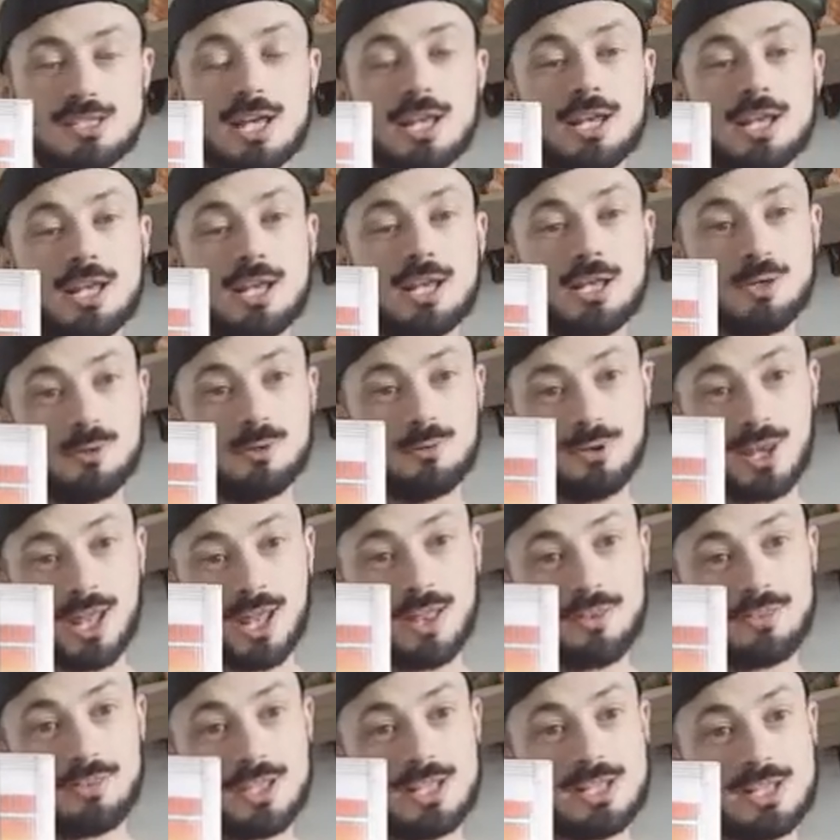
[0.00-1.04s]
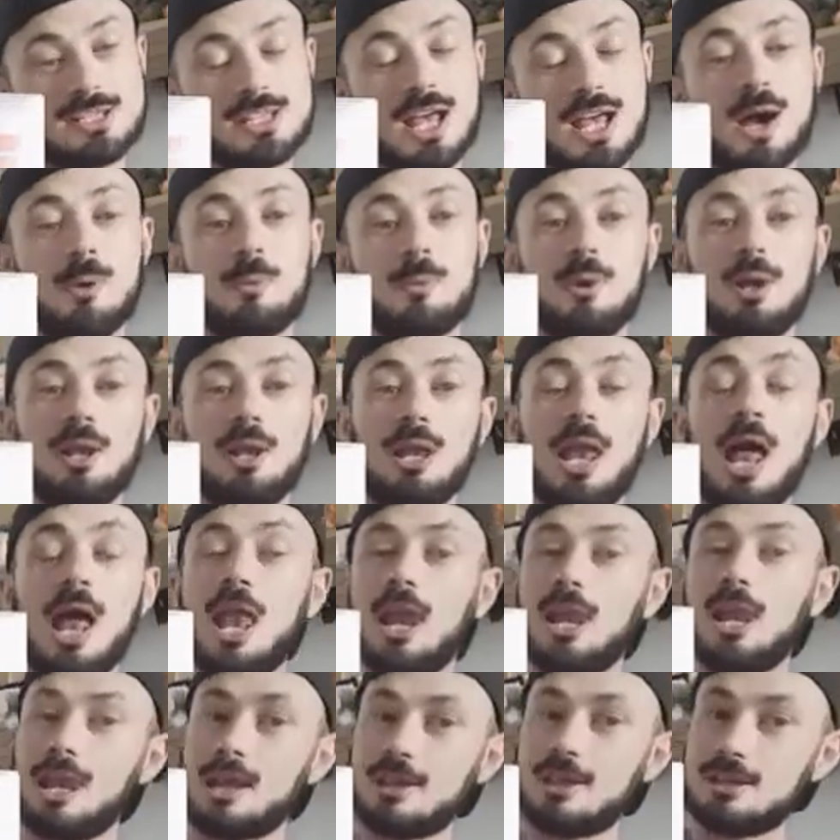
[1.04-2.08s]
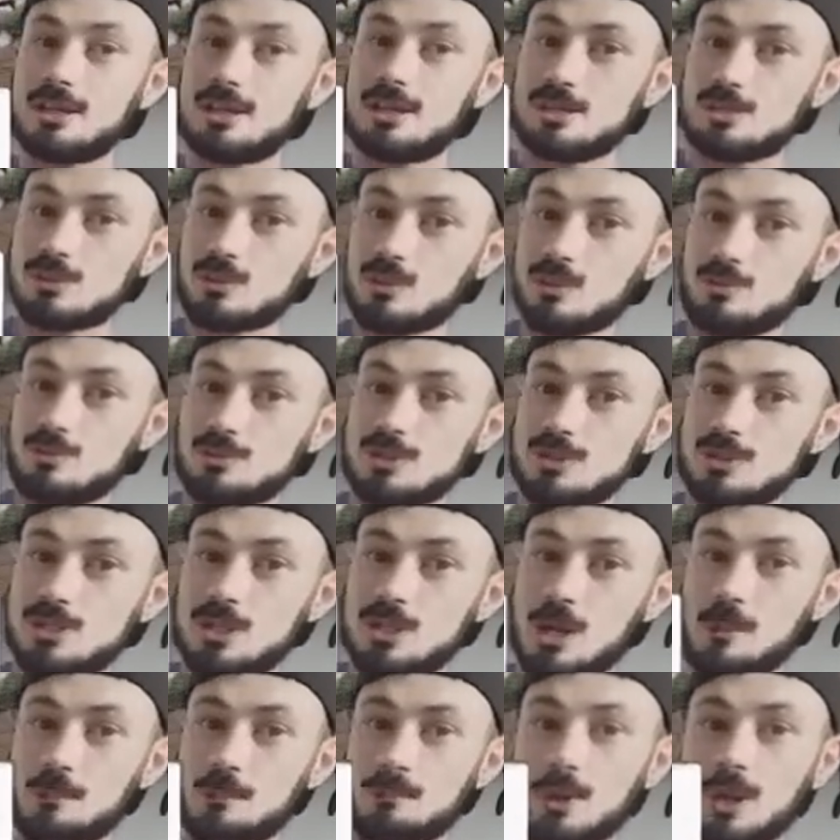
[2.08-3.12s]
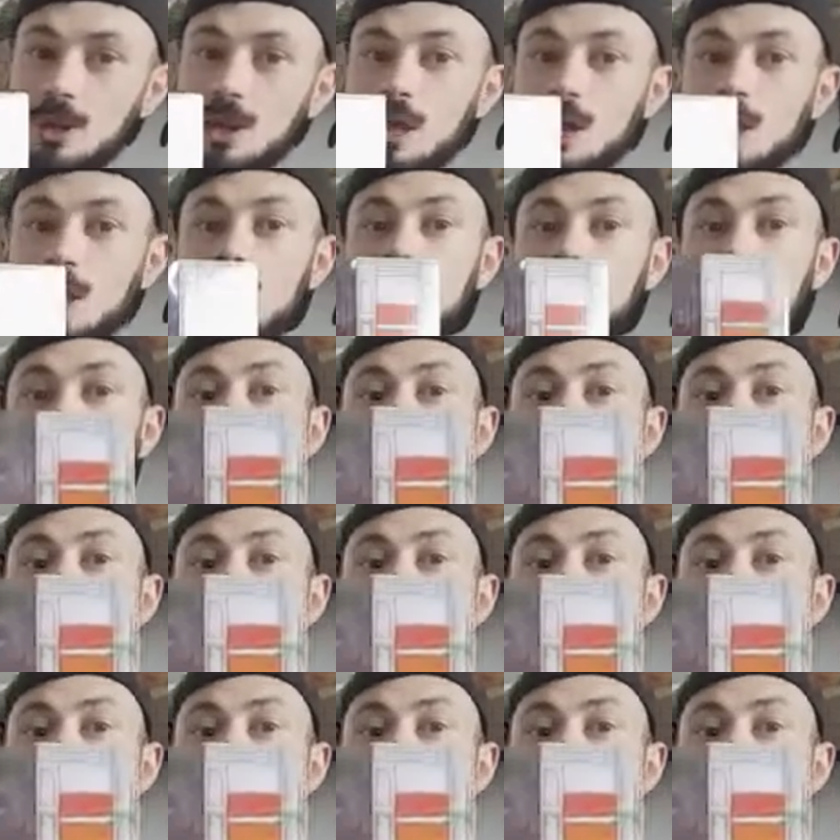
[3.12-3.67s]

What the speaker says: And if you do like these, I will link the description down below.